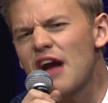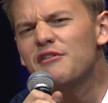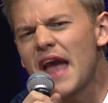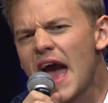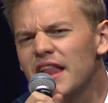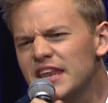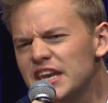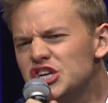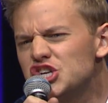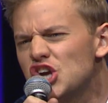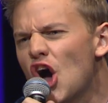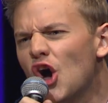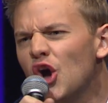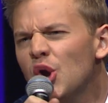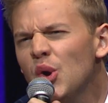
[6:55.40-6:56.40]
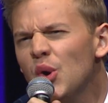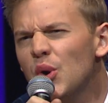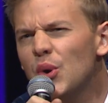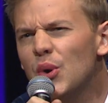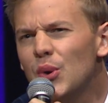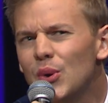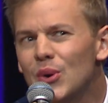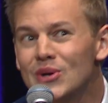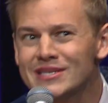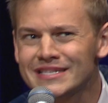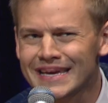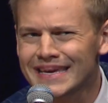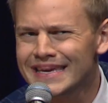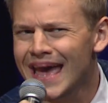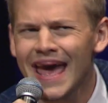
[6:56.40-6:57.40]
reality show. I was like,
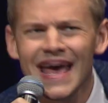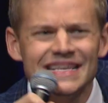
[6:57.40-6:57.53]
yes.